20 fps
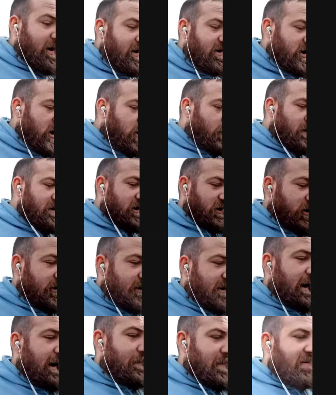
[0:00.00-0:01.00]
it's always a good
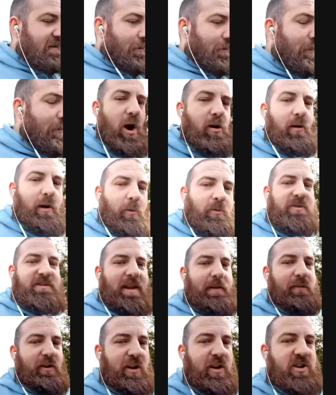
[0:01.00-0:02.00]
thing. I mean, Romero was
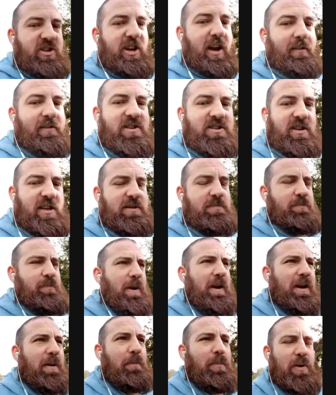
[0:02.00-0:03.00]
never going to challenge, let's
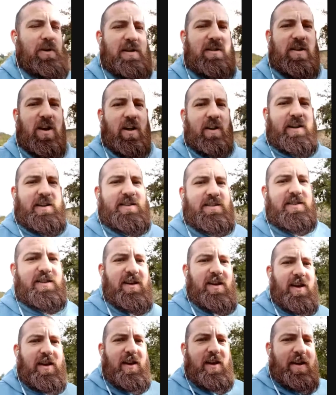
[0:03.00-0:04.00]
be completely honest.
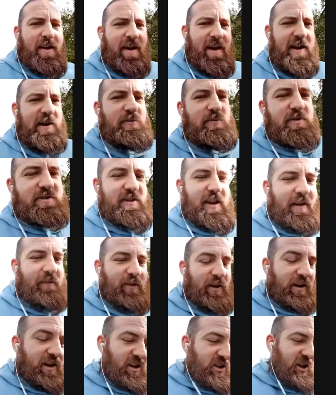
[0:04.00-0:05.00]
He was never
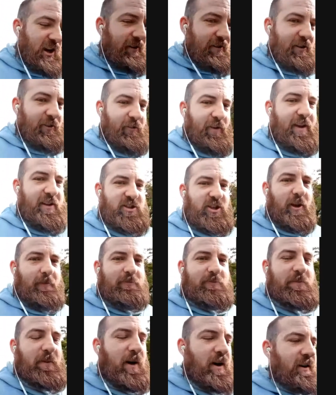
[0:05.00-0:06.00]
going to challenge that top
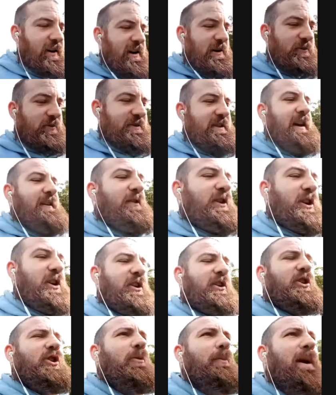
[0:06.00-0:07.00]
spot. He was never going
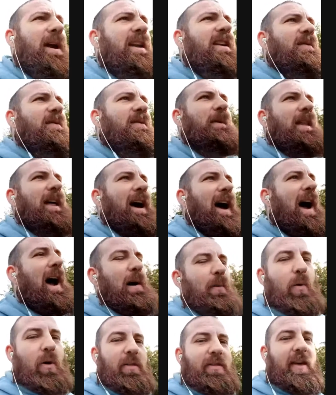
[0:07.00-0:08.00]
to come in and be like, I
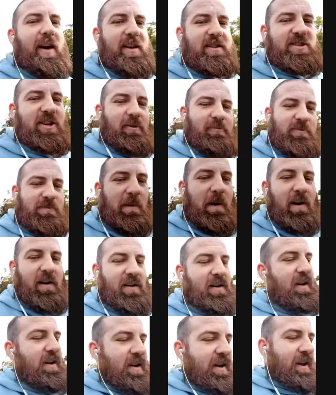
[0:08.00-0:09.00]
want that top spot.
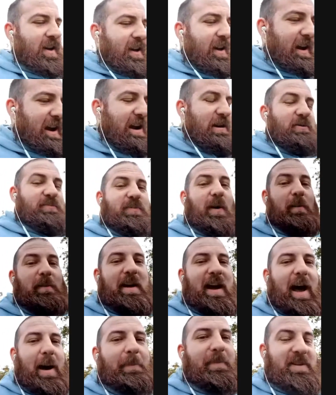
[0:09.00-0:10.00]
He was probably
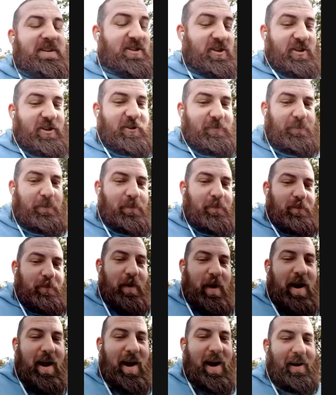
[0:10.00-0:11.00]
happy to just
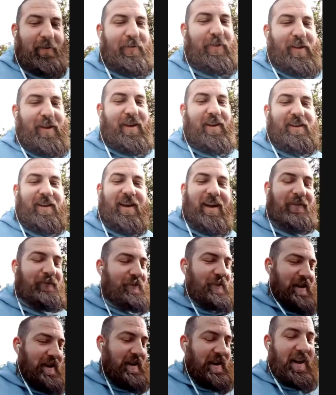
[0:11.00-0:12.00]
have
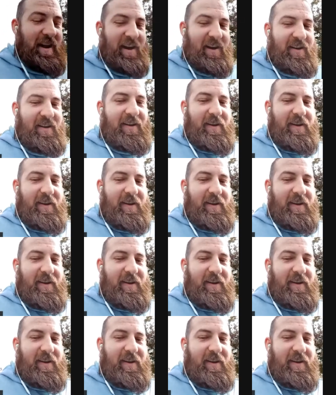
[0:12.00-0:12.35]
the kit.